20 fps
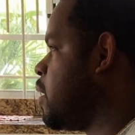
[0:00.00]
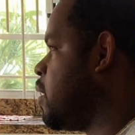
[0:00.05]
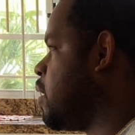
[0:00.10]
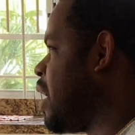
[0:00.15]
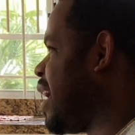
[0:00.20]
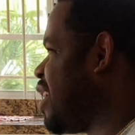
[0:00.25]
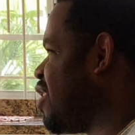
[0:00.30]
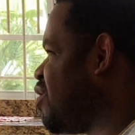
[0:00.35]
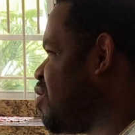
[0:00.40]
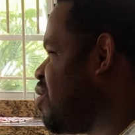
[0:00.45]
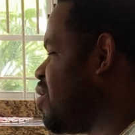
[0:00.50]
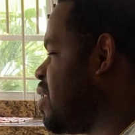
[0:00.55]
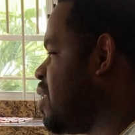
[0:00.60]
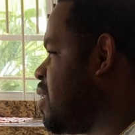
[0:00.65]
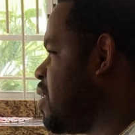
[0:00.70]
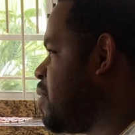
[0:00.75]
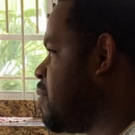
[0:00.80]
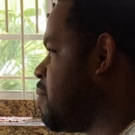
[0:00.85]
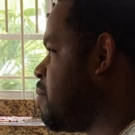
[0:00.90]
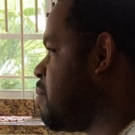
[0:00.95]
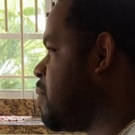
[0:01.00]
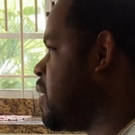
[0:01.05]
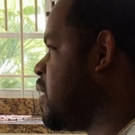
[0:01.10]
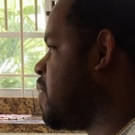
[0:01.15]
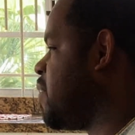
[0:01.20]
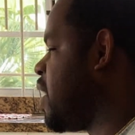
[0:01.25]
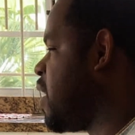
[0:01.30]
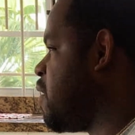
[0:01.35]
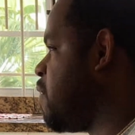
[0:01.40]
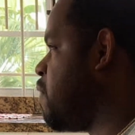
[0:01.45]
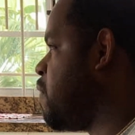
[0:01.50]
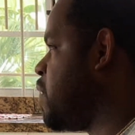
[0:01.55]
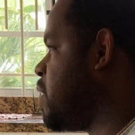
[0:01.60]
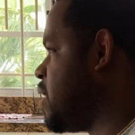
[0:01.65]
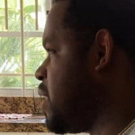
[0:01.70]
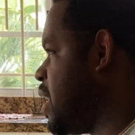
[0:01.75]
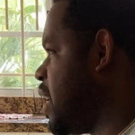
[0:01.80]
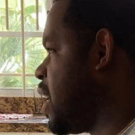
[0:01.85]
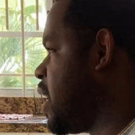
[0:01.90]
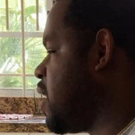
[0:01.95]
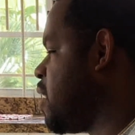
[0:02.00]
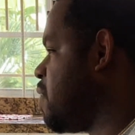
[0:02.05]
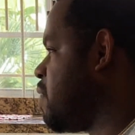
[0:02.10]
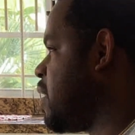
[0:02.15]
I usually believe that the first decade of